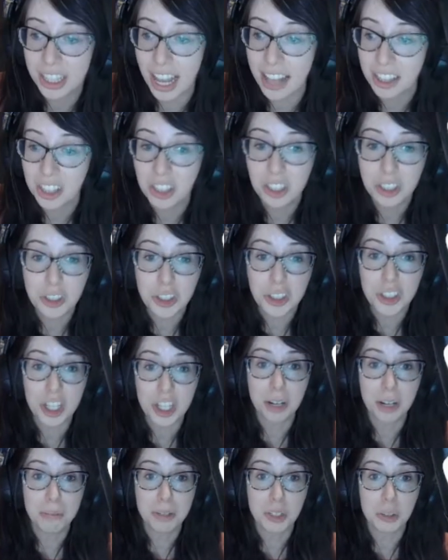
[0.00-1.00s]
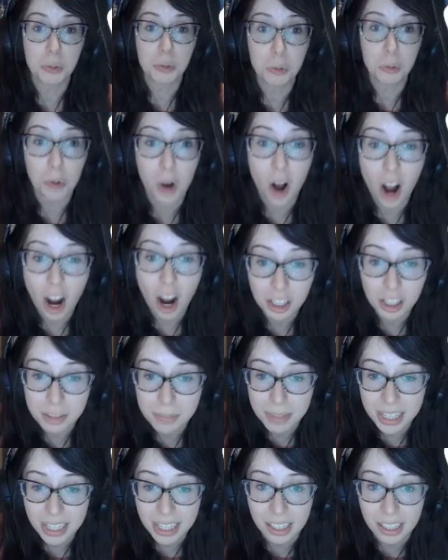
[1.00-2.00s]
that little shit almost rocked
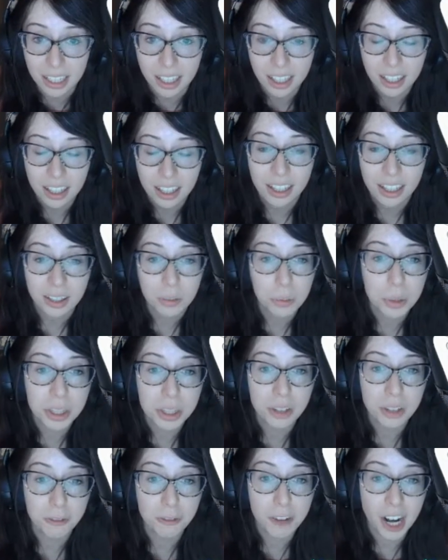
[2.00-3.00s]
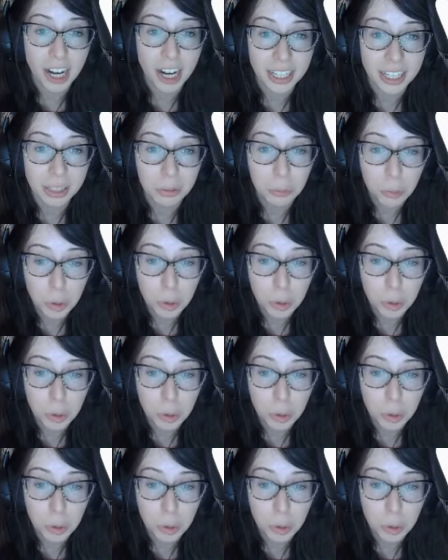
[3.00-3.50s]
me with a fucking